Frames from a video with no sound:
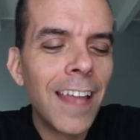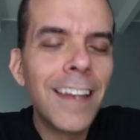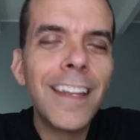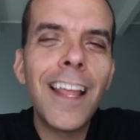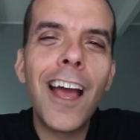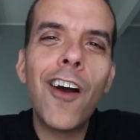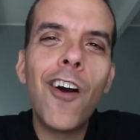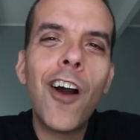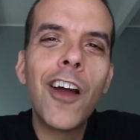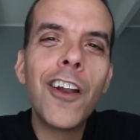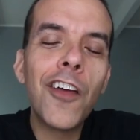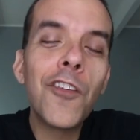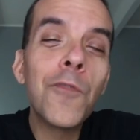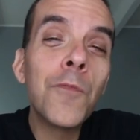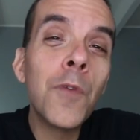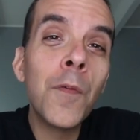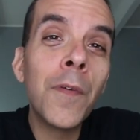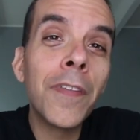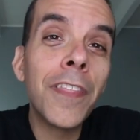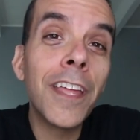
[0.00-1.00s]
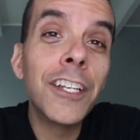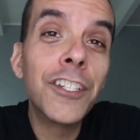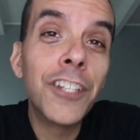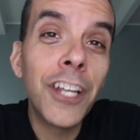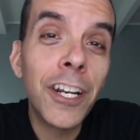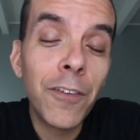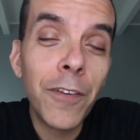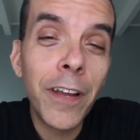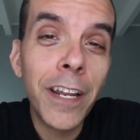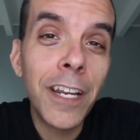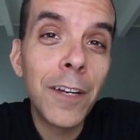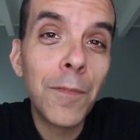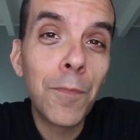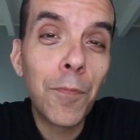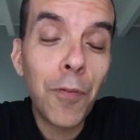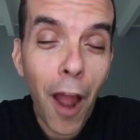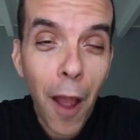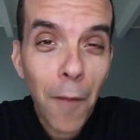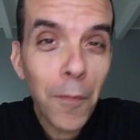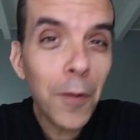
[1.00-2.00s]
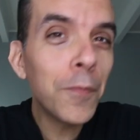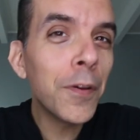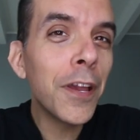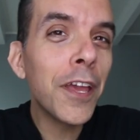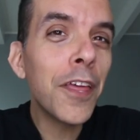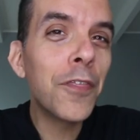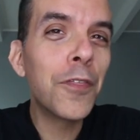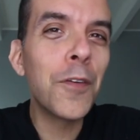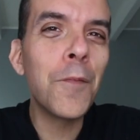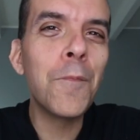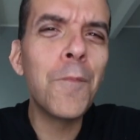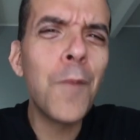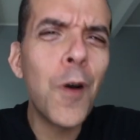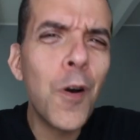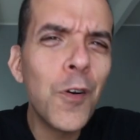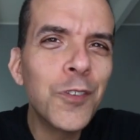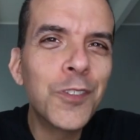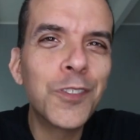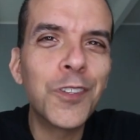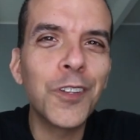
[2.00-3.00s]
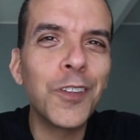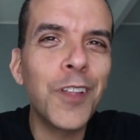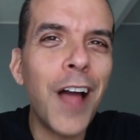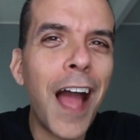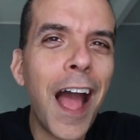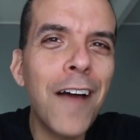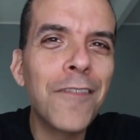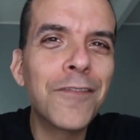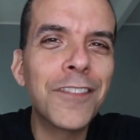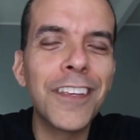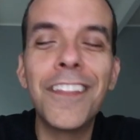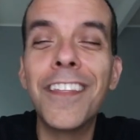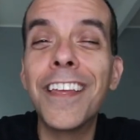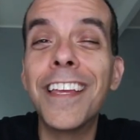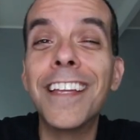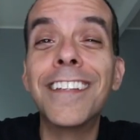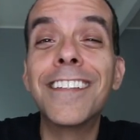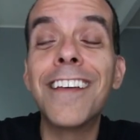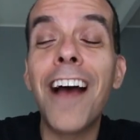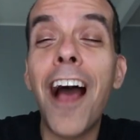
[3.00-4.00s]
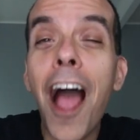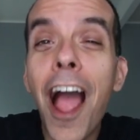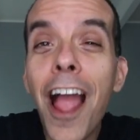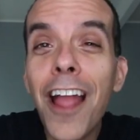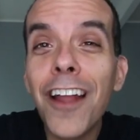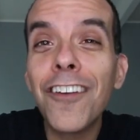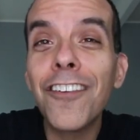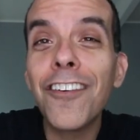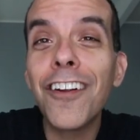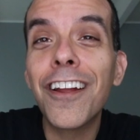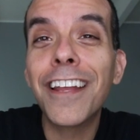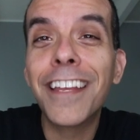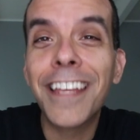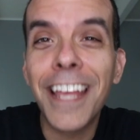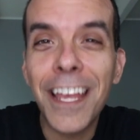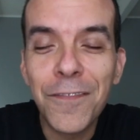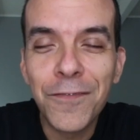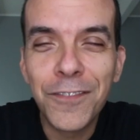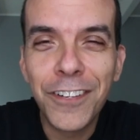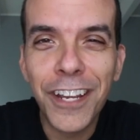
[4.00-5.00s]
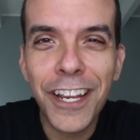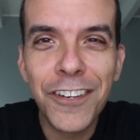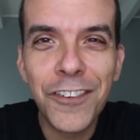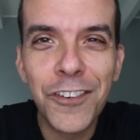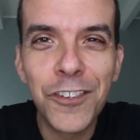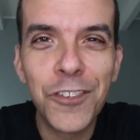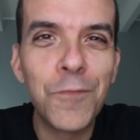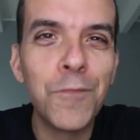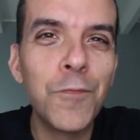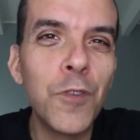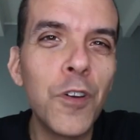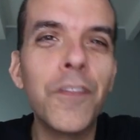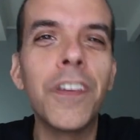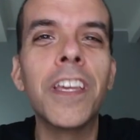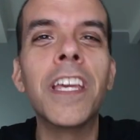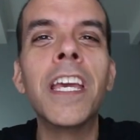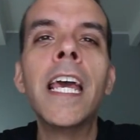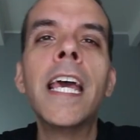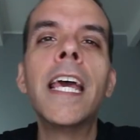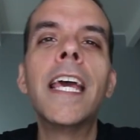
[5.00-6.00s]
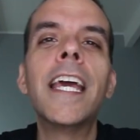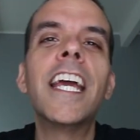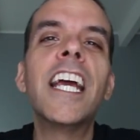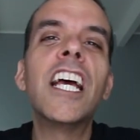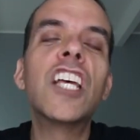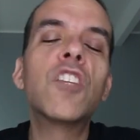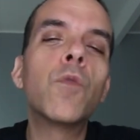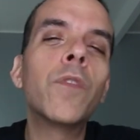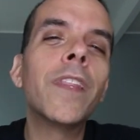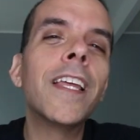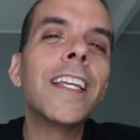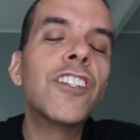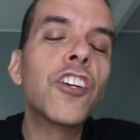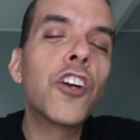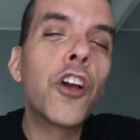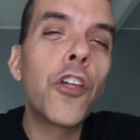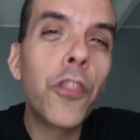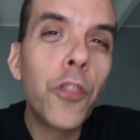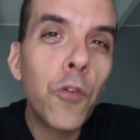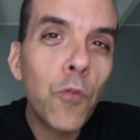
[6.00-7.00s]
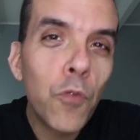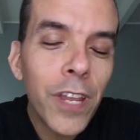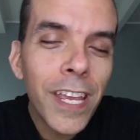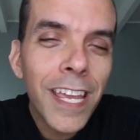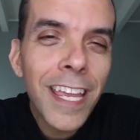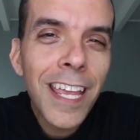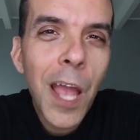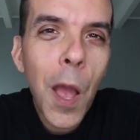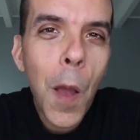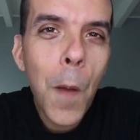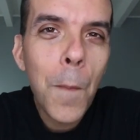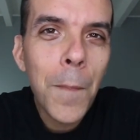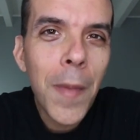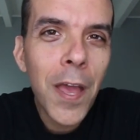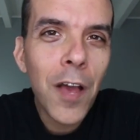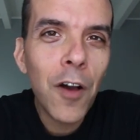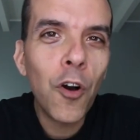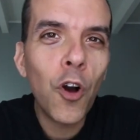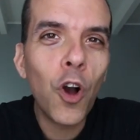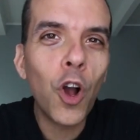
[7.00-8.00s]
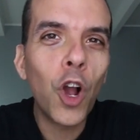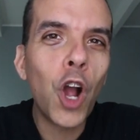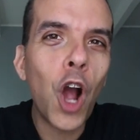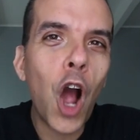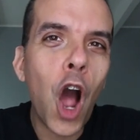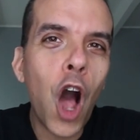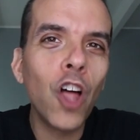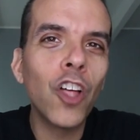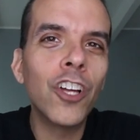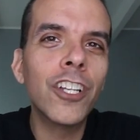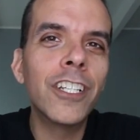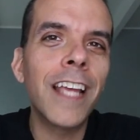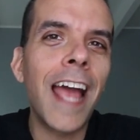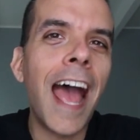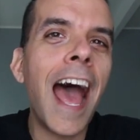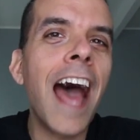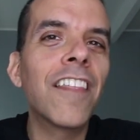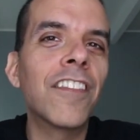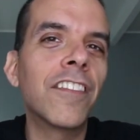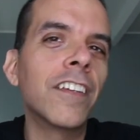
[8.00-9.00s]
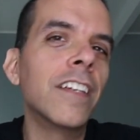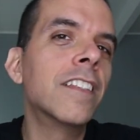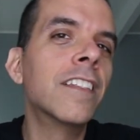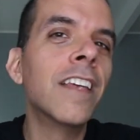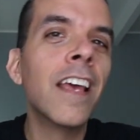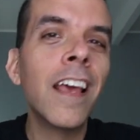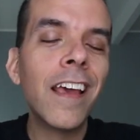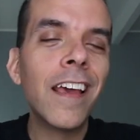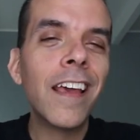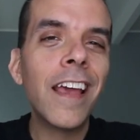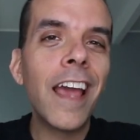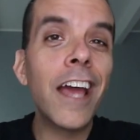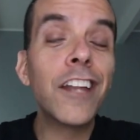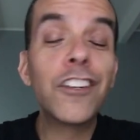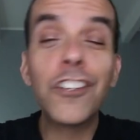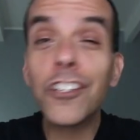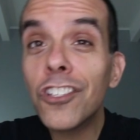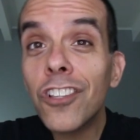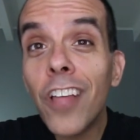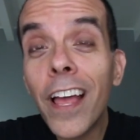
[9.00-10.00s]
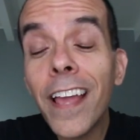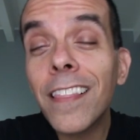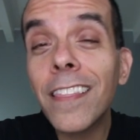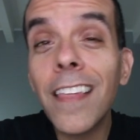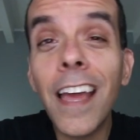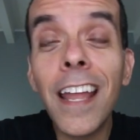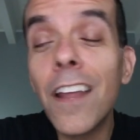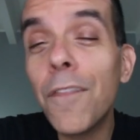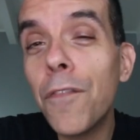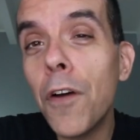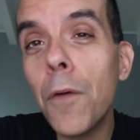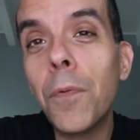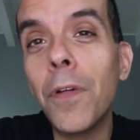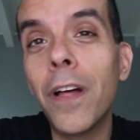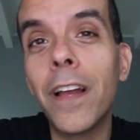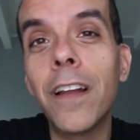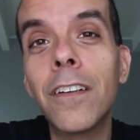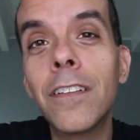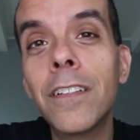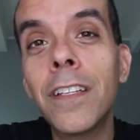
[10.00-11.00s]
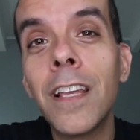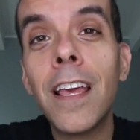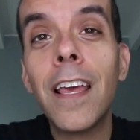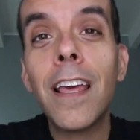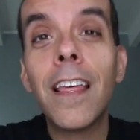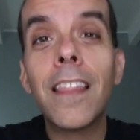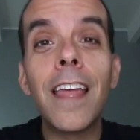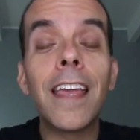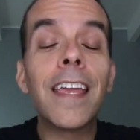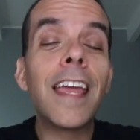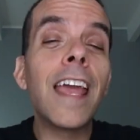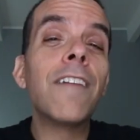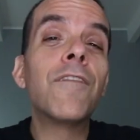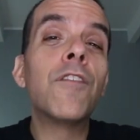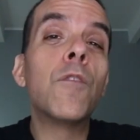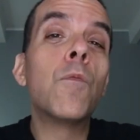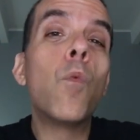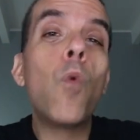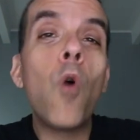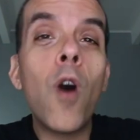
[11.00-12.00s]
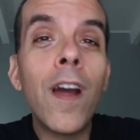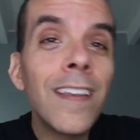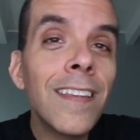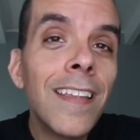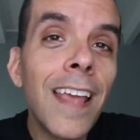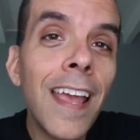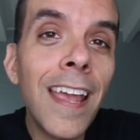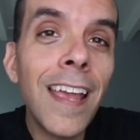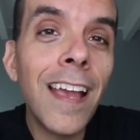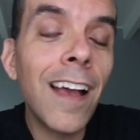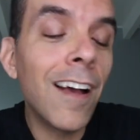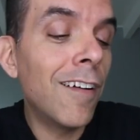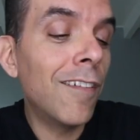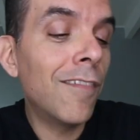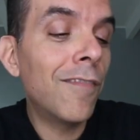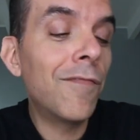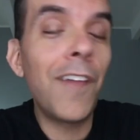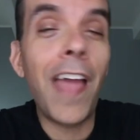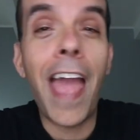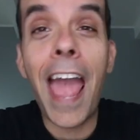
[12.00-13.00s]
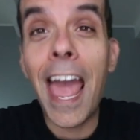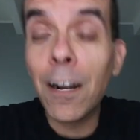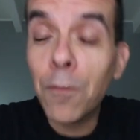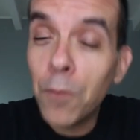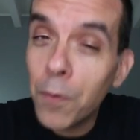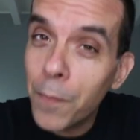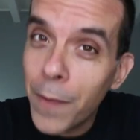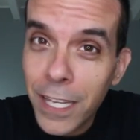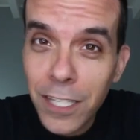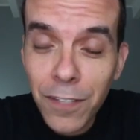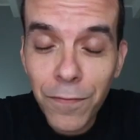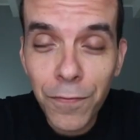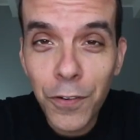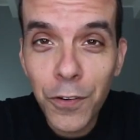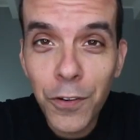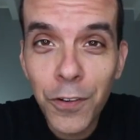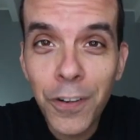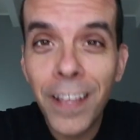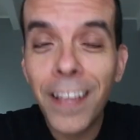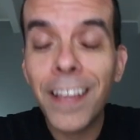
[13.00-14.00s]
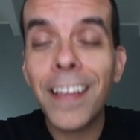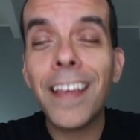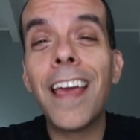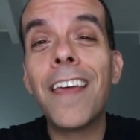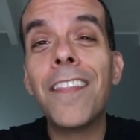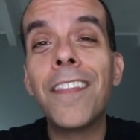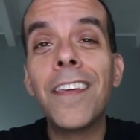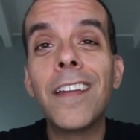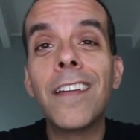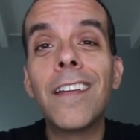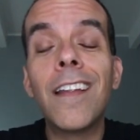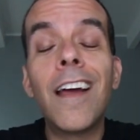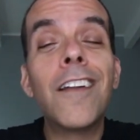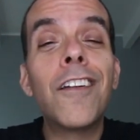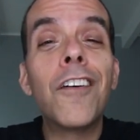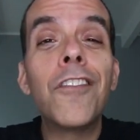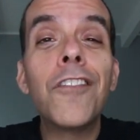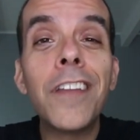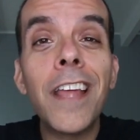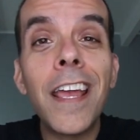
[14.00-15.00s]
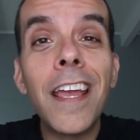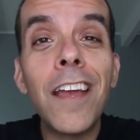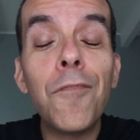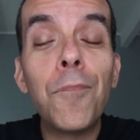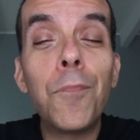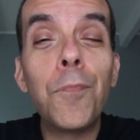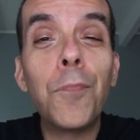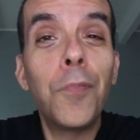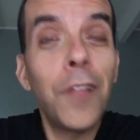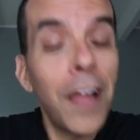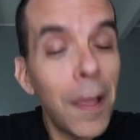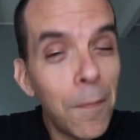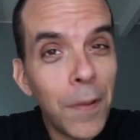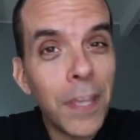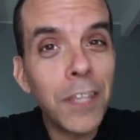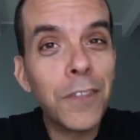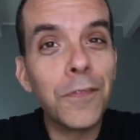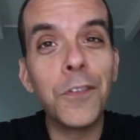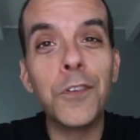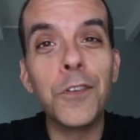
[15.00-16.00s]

Now, another moment that generated probably the most laughs in the entire Game Changers movie is when they took three male college athletes. And just like the NFL players, they gave them one day of animal based food and then another day of plant based